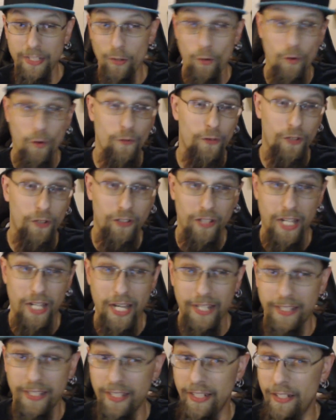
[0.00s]

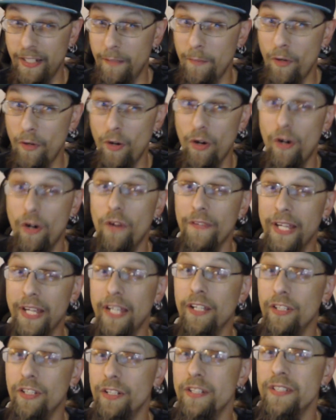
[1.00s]
overclocking them, all
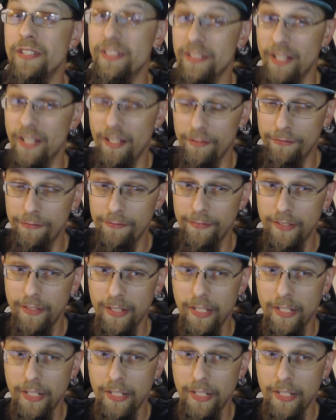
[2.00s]
that good stuff